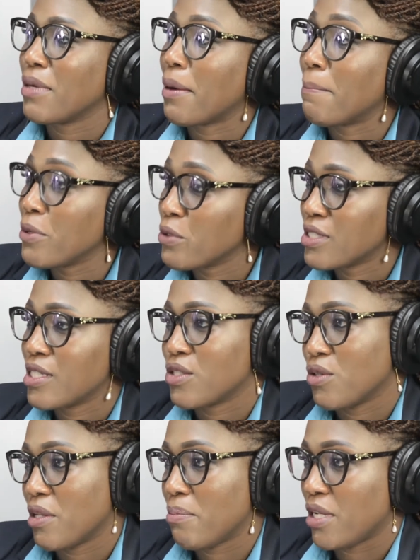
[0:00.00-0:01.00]

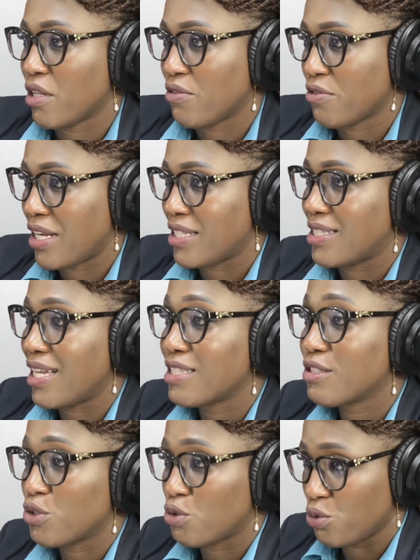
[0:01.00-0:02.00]
abuses on the Bill of Rights.
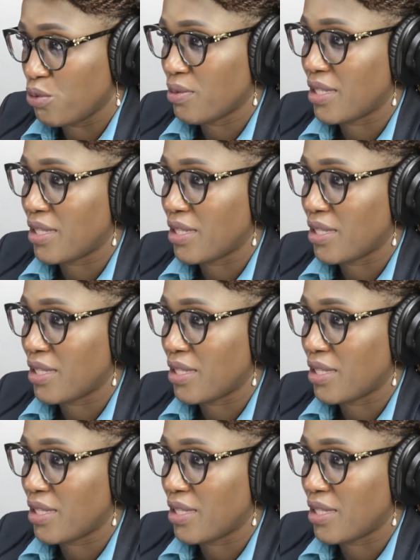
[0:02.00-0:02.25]
That's true.